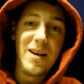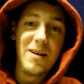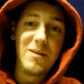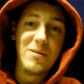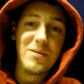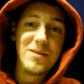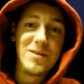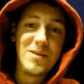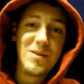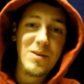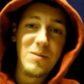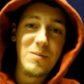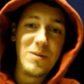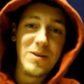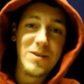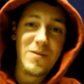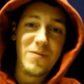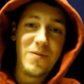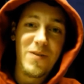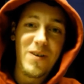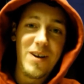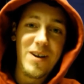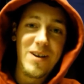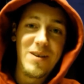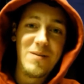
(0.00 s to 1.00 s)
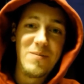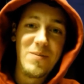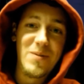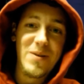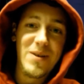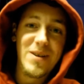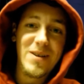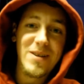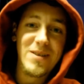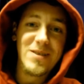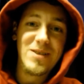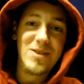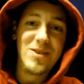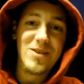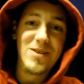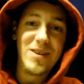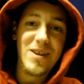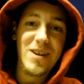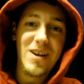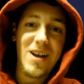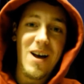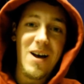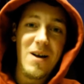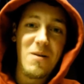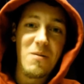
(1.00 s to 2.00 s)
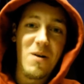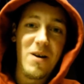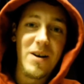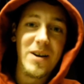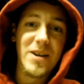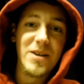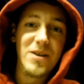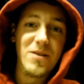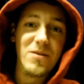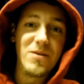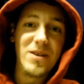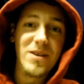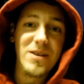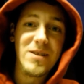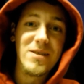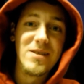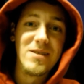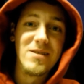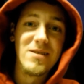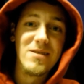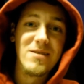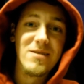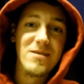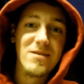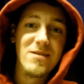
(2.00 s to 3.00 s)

that was so much fun, but it's just like I want to do this.